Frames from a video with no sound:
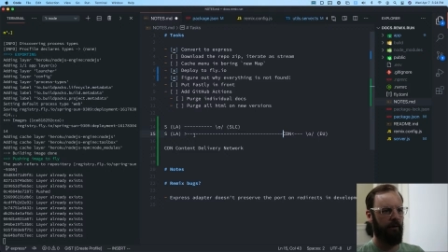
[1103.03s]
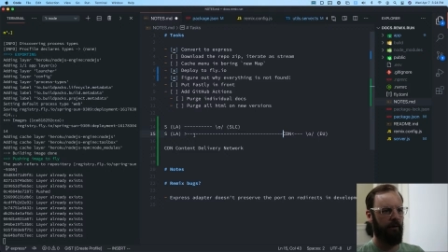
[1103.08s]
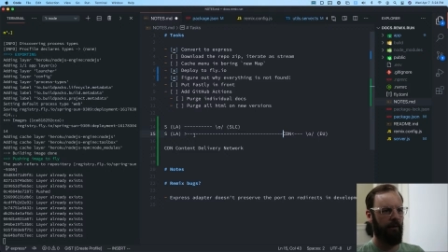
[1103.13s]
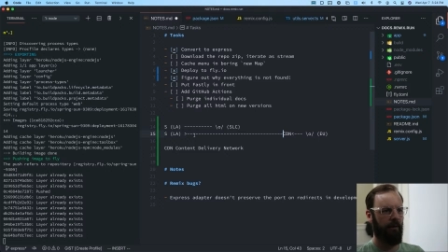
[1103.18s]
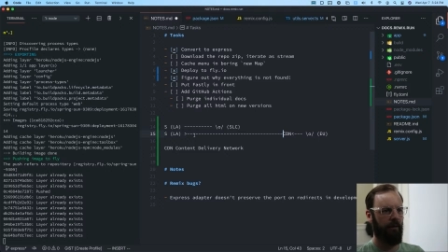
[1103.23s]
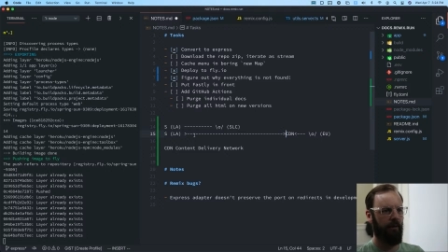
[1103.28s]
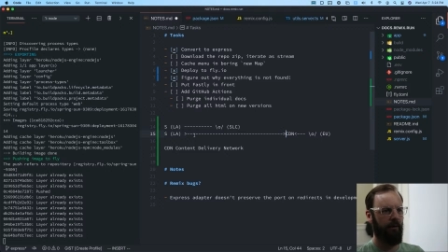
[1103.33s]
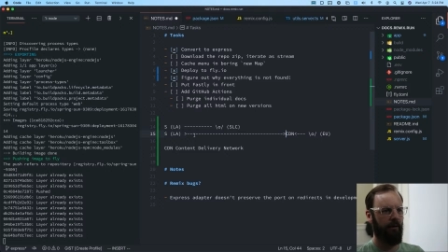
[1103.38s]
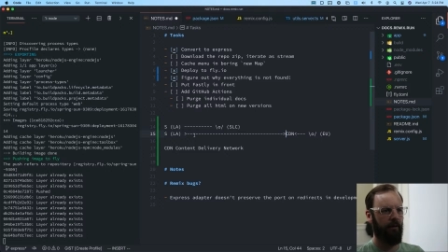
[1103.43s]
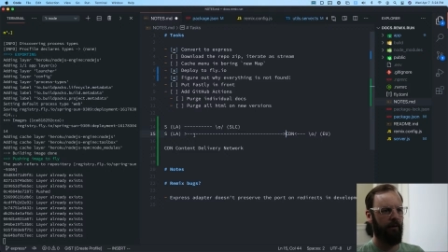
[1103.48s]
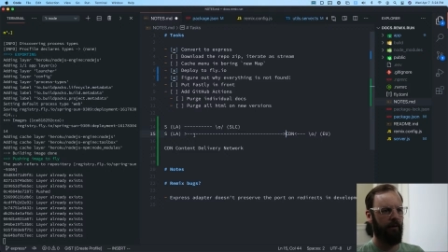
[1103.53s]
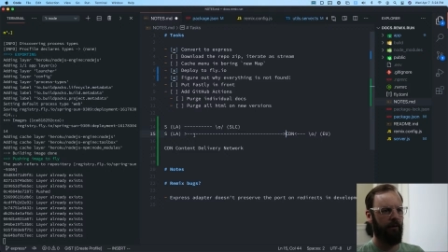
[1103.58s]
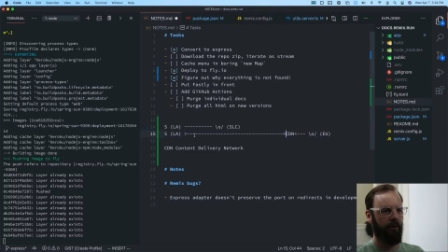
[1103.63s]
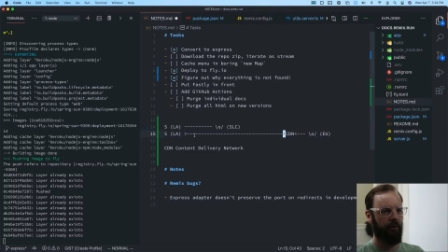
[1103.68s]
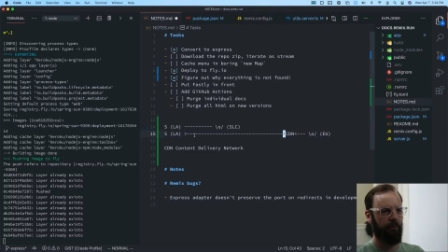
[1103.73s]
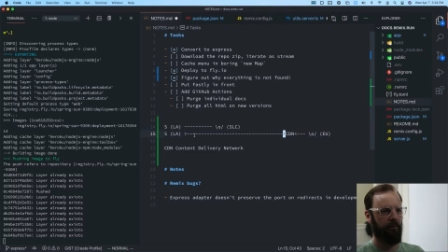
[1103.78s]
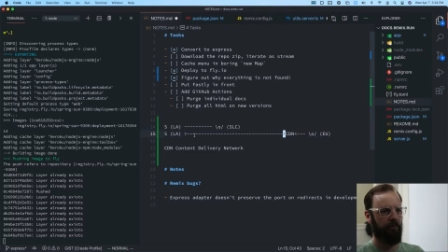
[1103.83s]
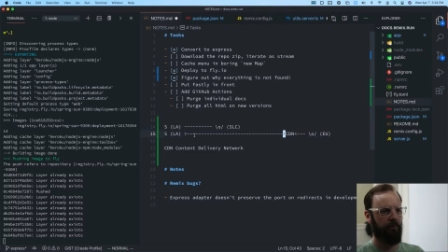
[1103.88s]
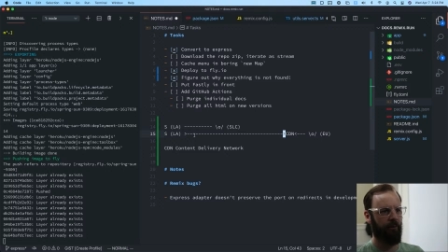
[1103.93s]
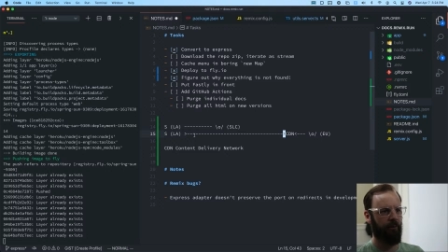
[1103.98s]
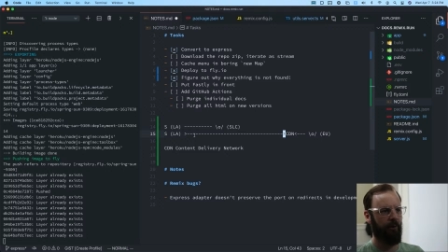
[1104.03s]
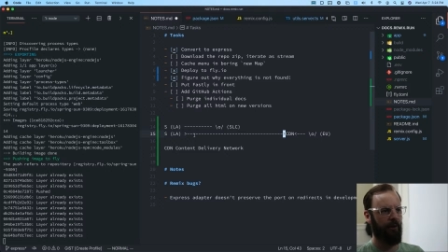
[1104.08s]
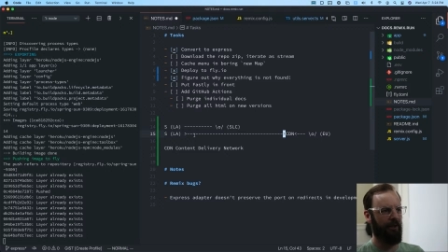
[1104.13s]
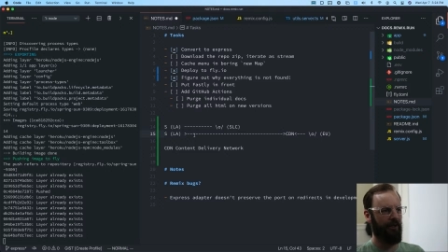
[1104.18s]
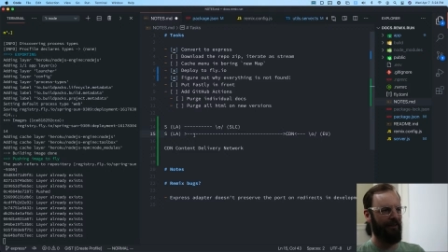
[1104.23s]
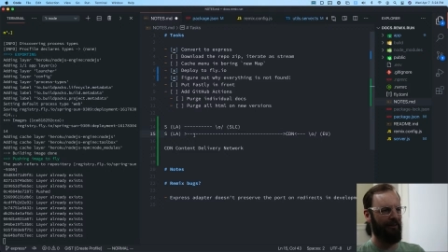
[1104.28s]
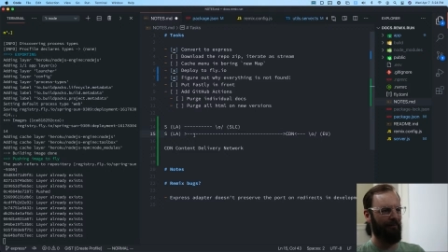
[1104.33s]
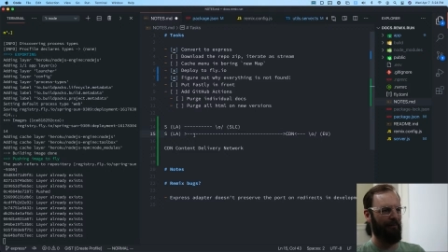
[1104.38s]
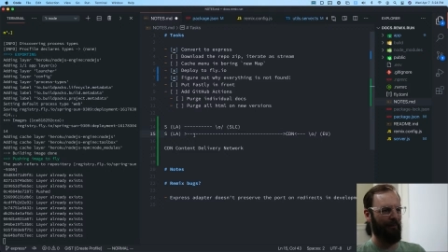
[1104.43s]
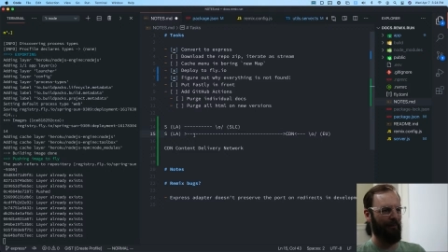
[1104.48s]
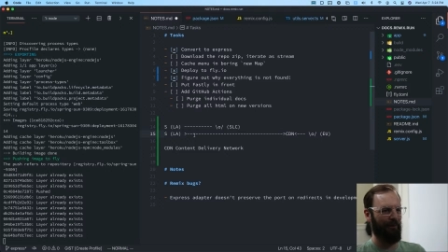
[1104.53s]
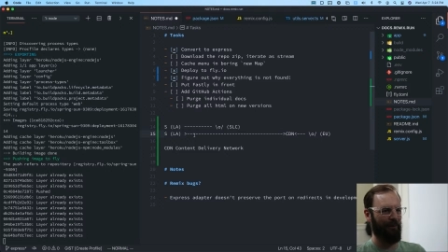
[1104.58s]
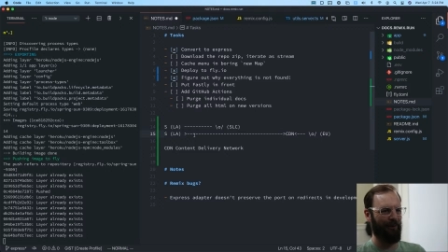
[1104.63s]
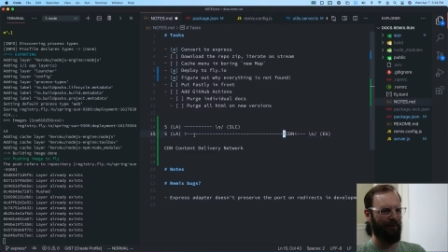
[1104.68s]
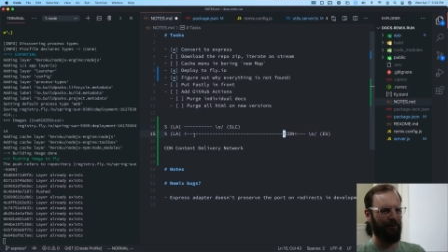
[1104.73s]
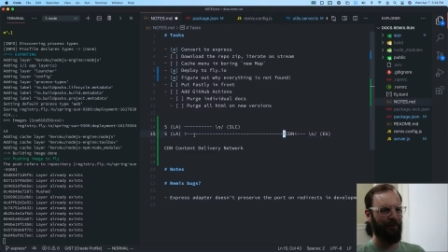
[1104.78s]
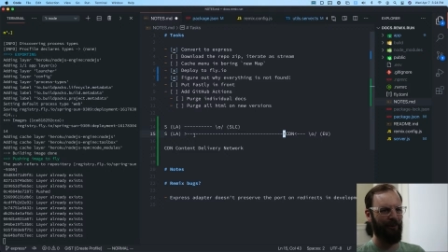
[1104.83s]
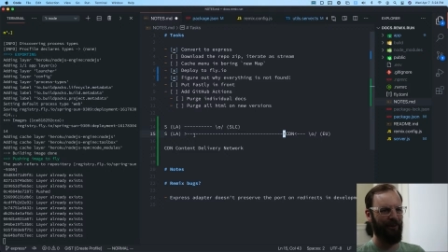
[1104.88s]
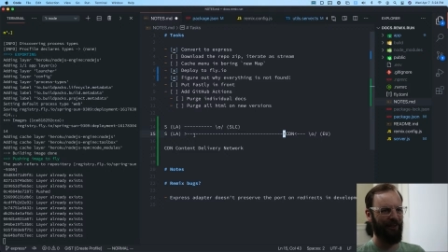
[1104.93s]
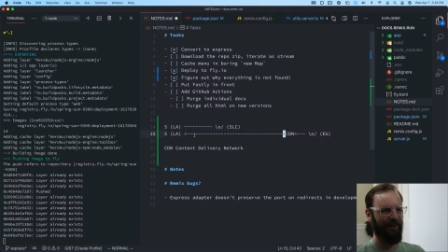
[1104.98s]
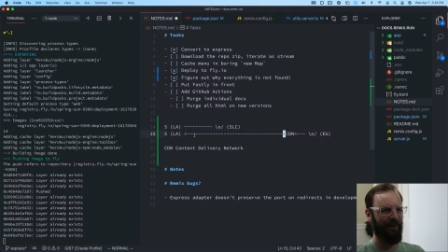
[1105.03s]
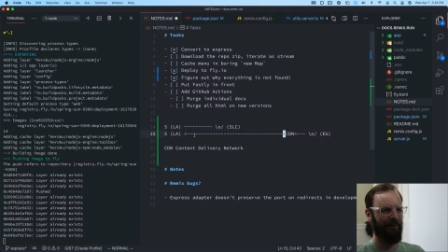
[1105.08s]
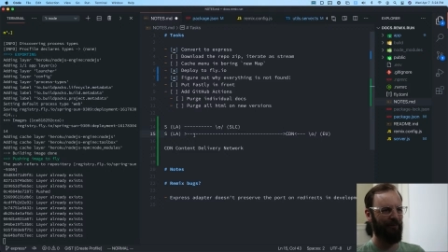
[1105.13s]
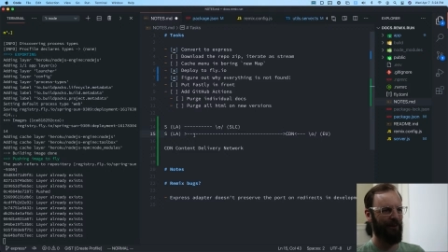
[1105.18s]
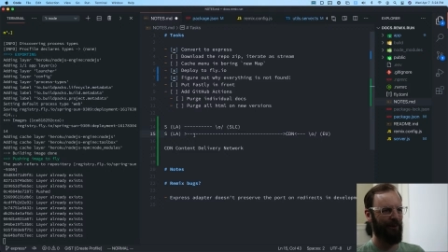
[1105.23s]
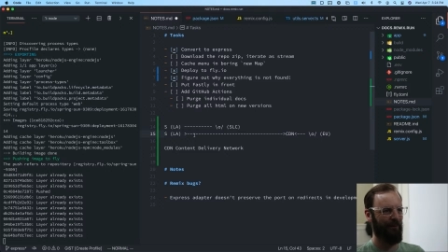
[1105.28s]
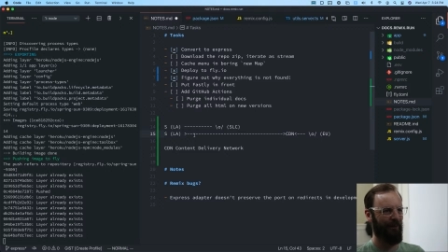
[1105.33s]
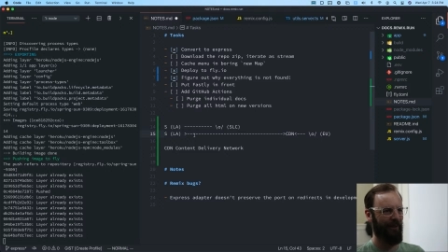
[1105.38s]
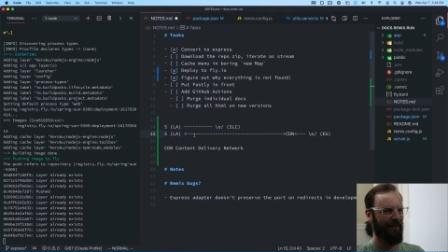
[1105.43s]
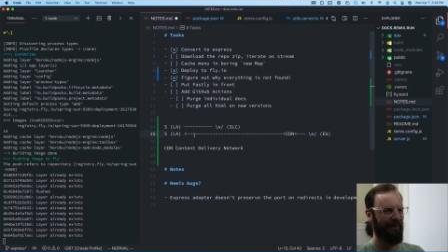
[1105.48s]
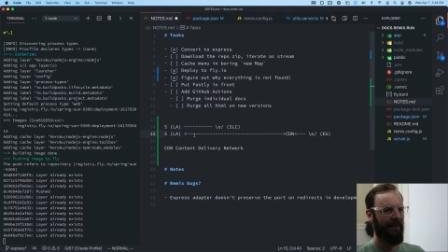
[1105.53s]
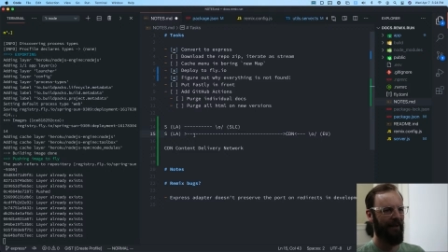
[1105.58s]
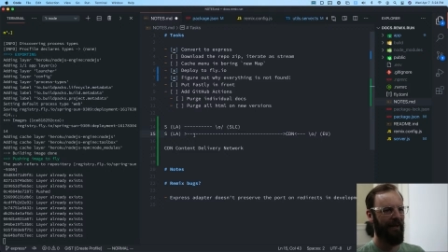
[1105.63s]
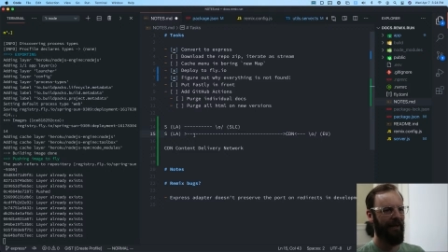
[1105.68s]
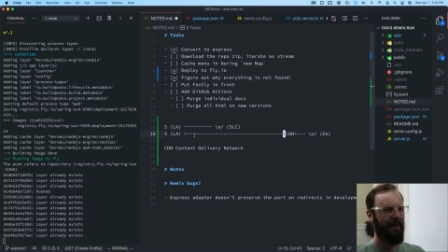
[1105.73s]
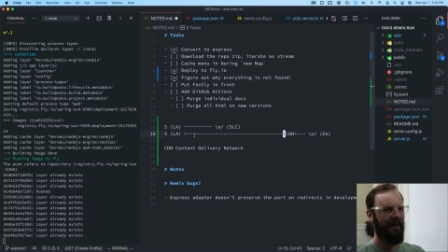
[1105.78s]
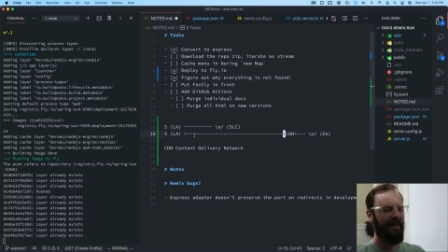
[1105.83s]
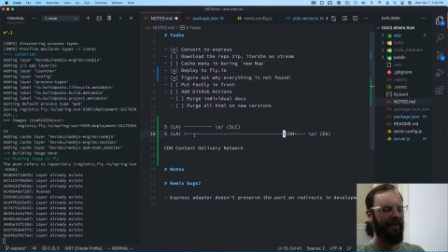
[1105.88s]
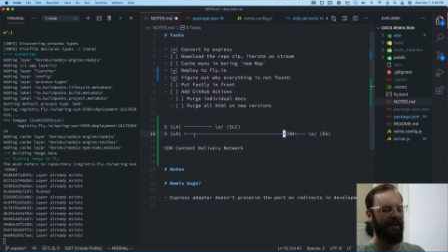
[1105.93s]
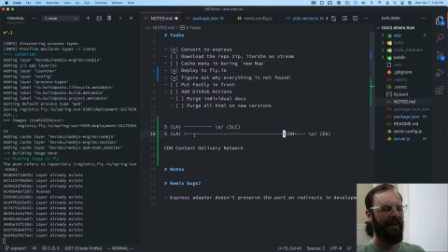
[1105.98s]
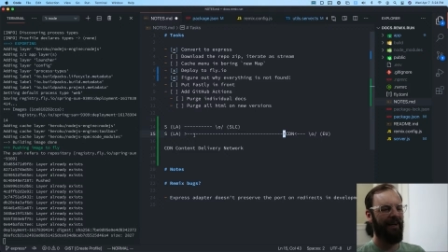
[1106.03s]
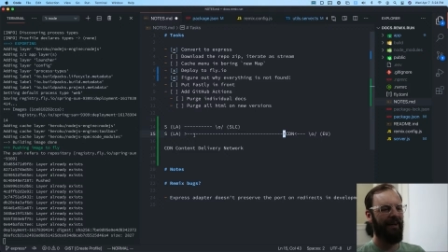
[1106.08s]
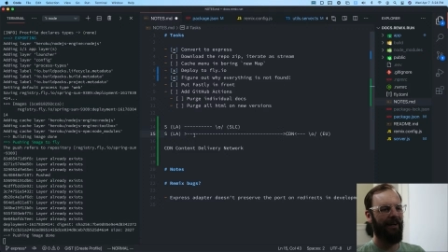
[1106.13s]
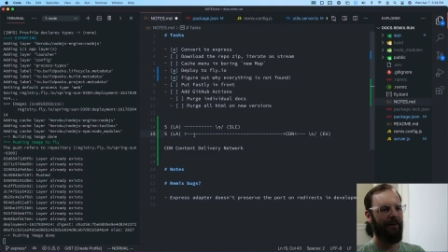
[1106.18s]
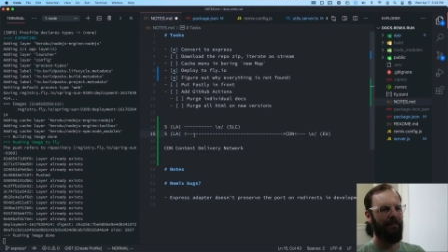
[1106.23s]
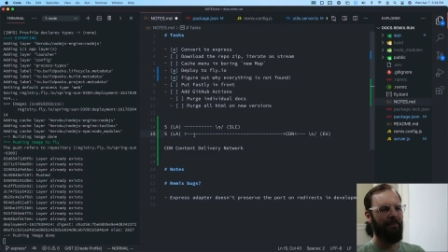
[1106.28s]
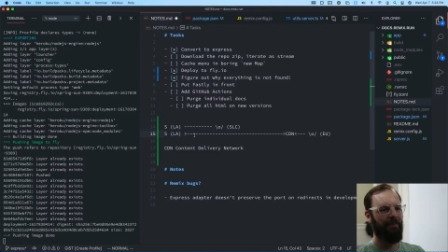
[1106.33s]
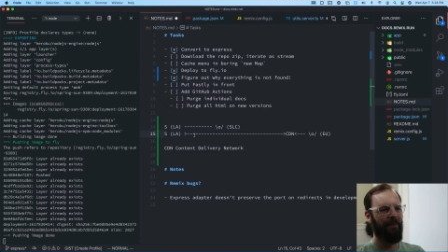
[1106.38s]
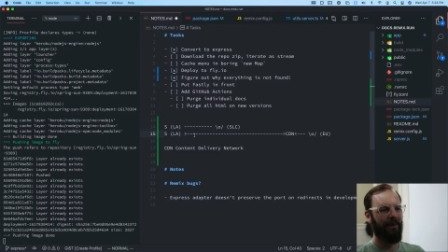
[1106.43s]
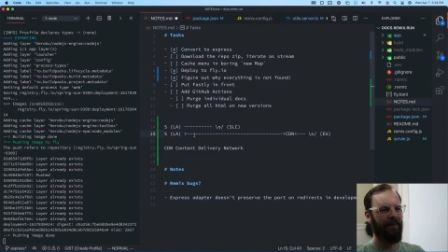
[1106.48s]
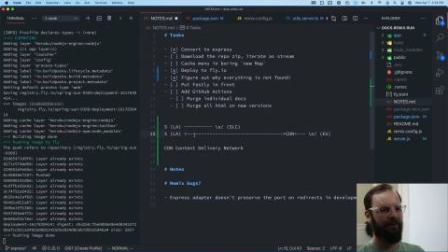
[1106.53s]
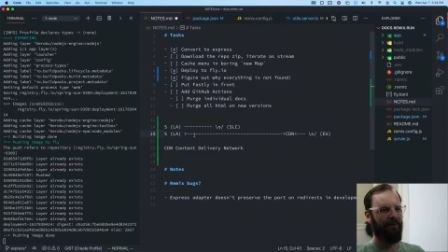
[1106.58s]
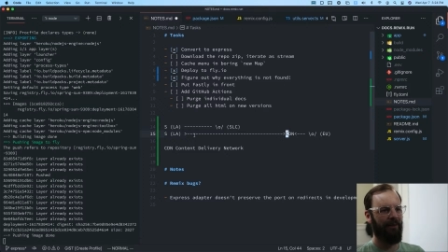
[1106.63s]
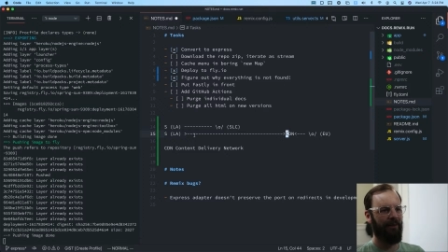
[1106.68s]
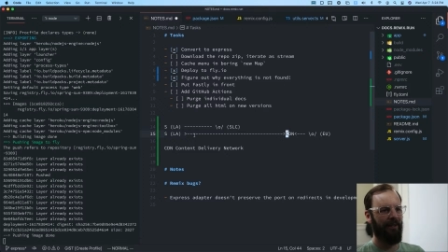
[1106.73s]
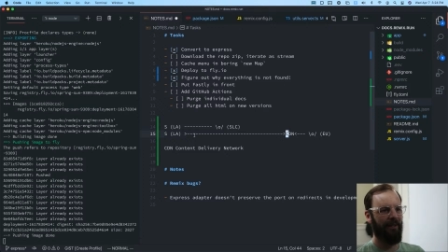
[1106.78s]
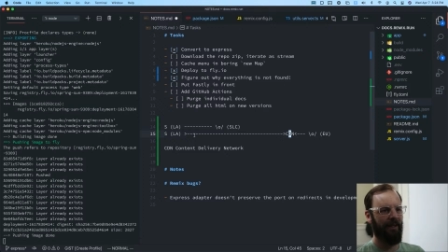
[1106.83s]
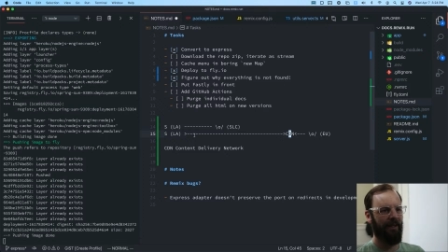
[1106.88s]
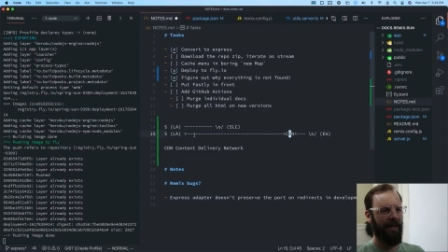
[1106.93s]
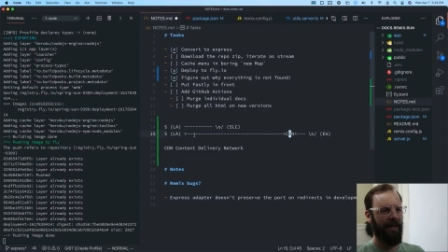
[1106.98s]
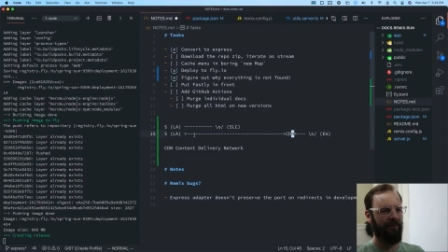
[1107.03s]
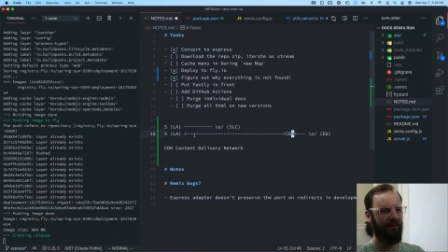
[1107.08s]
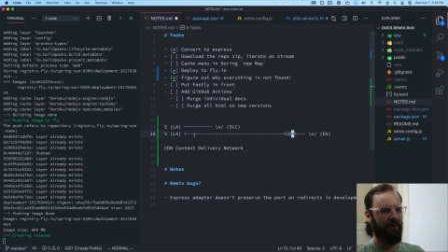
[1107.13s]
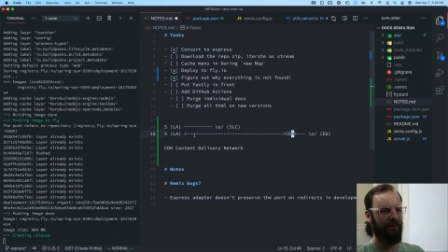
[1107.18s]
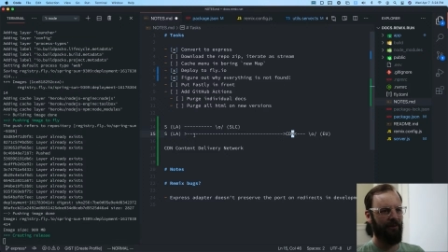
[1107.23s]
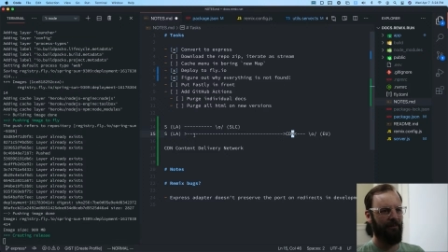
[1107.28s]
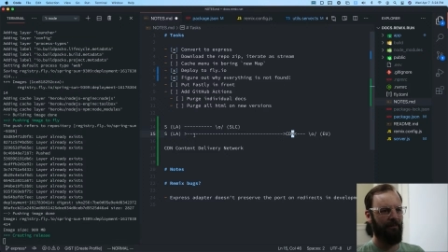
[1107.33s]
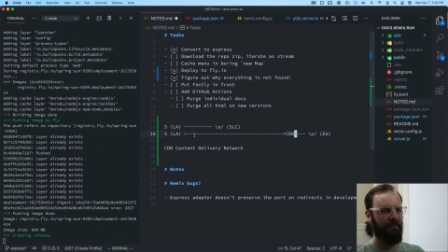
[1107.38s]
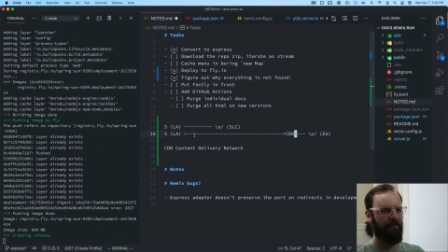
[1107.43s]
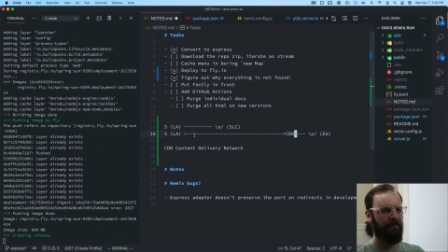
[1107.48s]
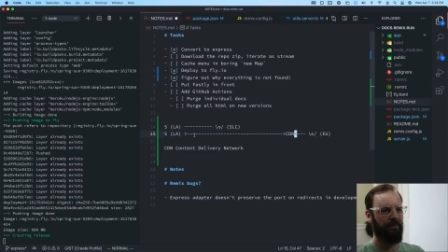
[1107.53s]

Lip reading: thing like this before. It's working out pretty well. CDN has it.